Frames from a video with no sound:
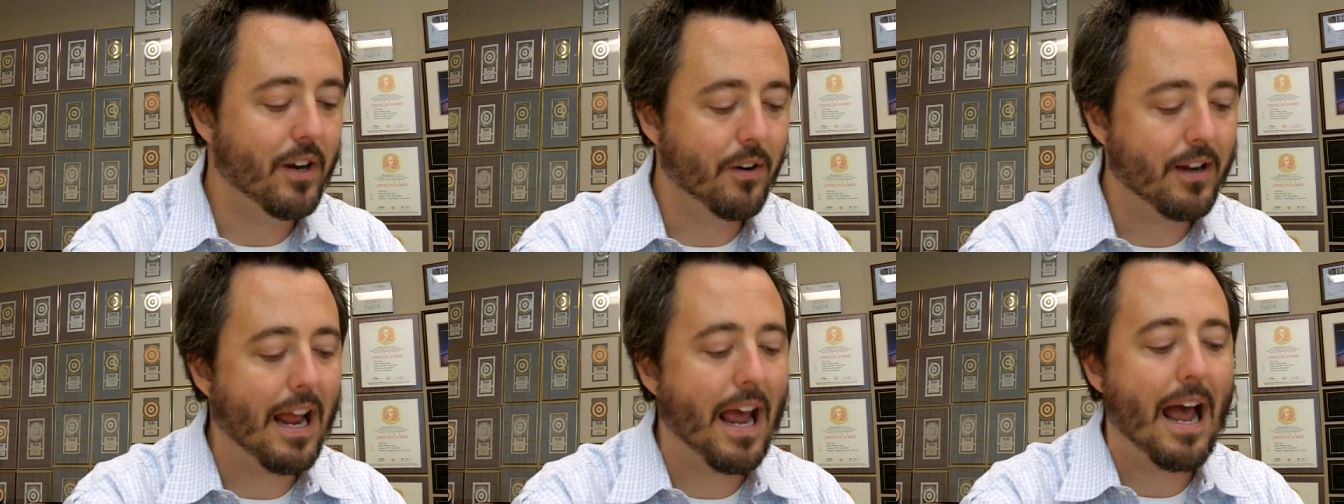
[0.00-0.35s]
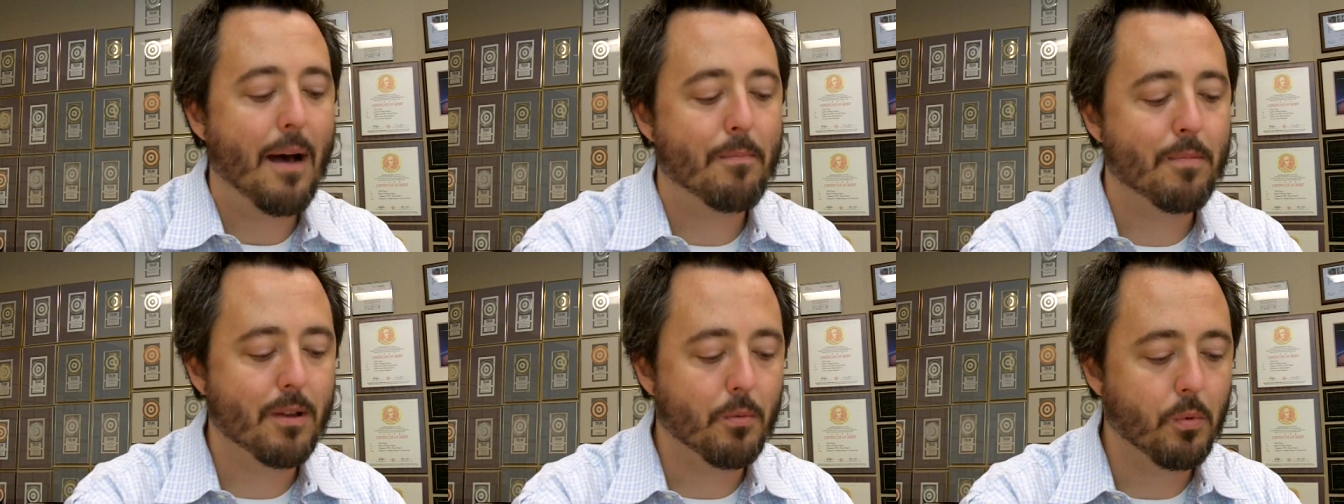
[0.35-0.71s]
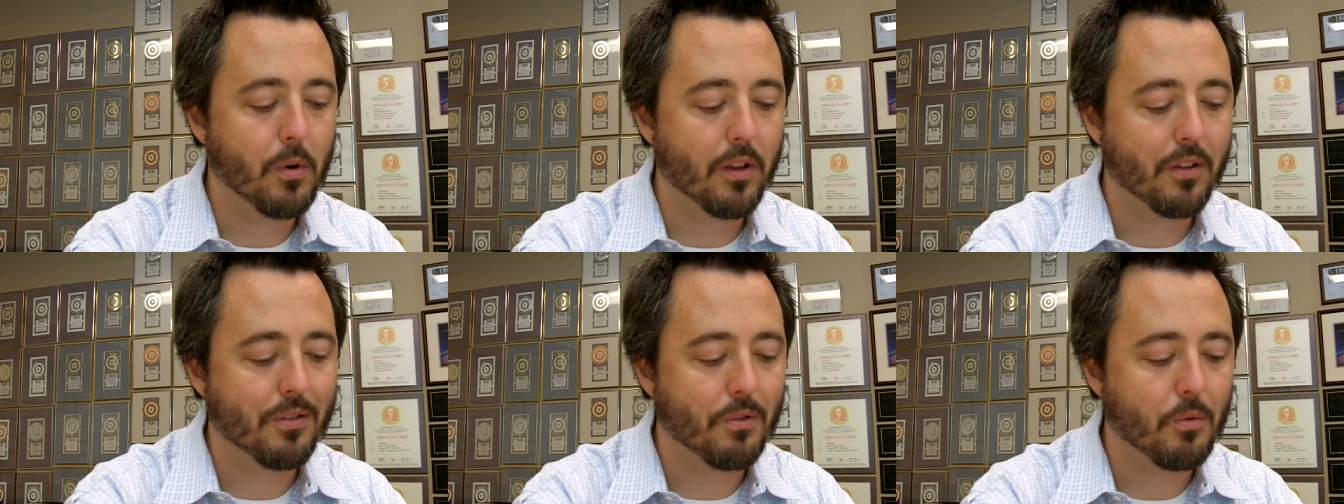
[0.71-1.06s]
very happy
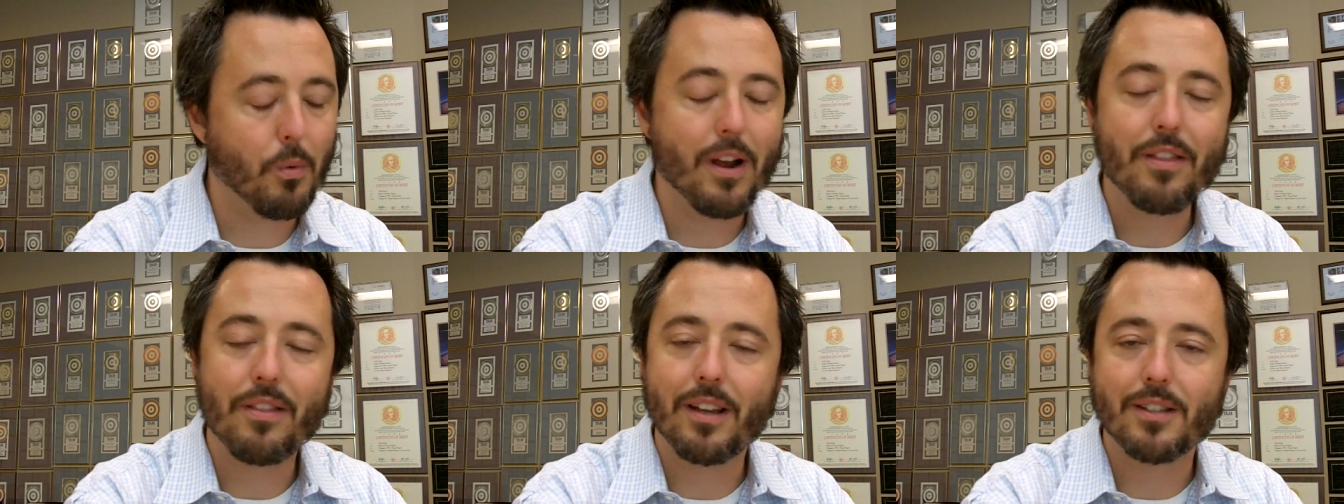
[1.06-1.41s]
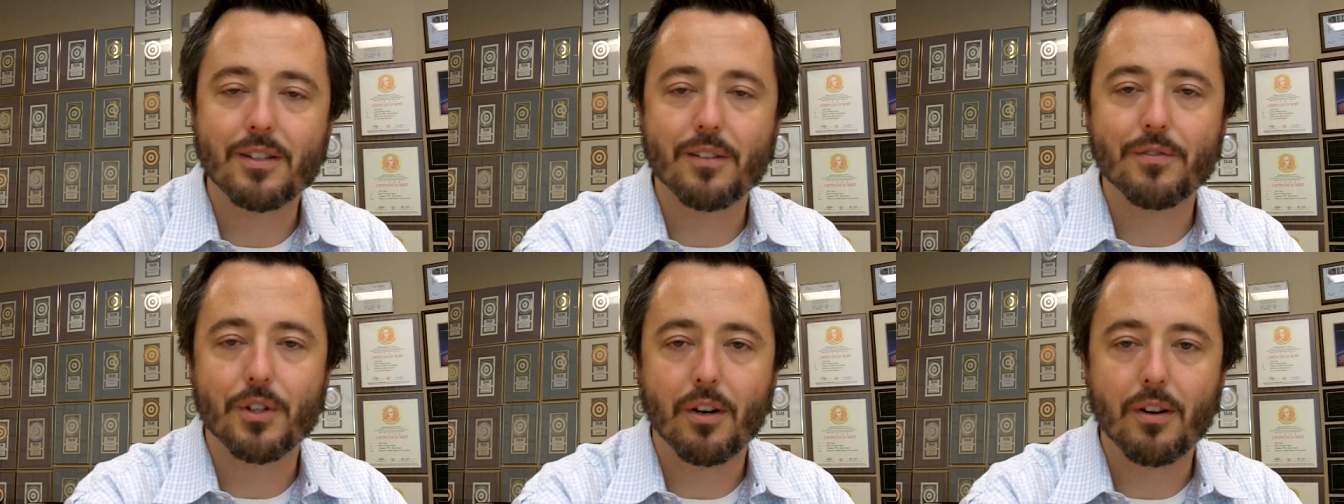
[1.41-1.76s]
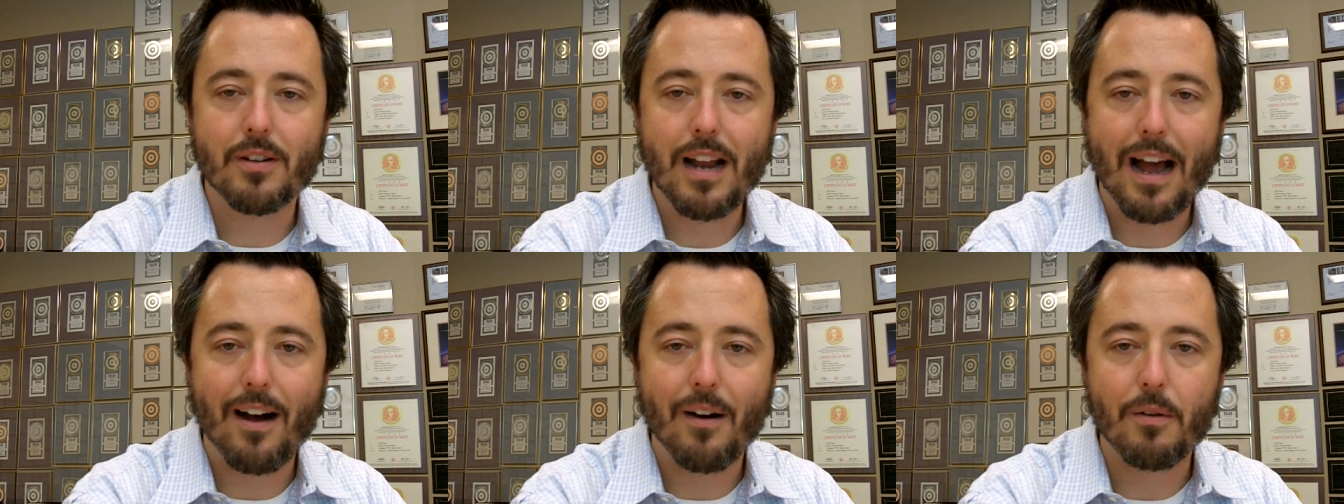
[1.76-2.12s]
with the way things have
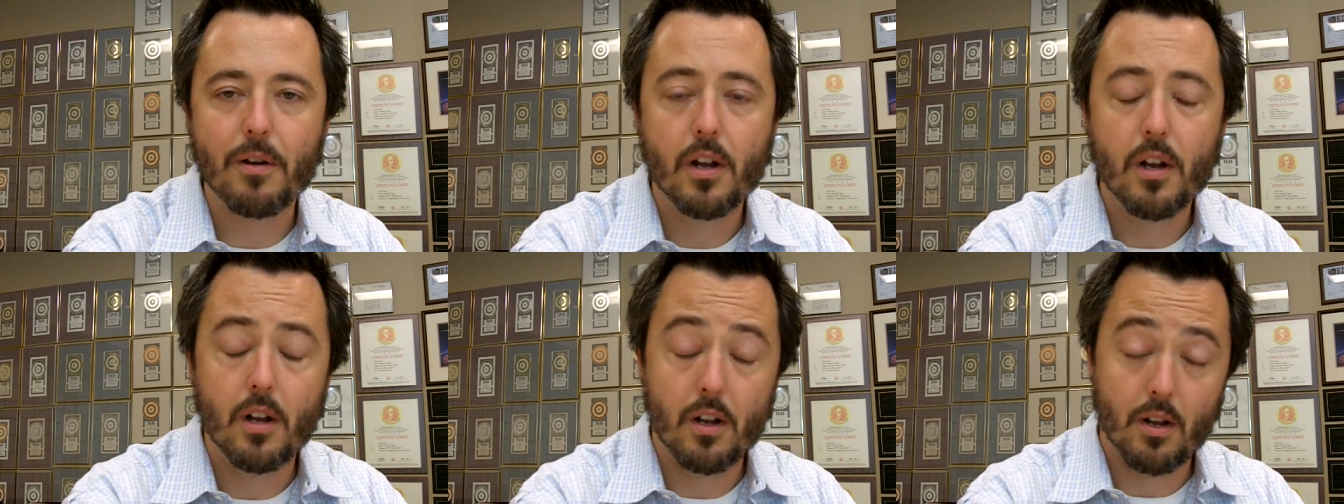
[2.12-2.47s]
turned out.